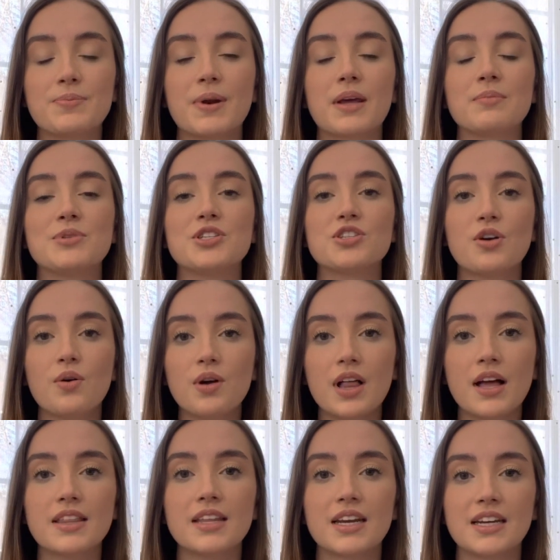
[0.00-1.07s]
But I'm so
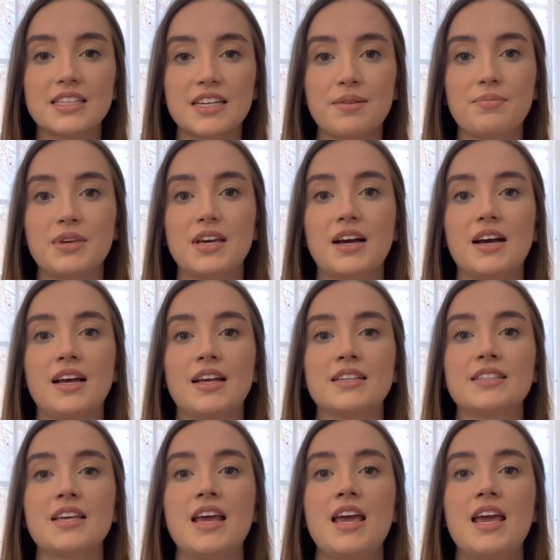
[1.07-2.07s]
glad that I did, because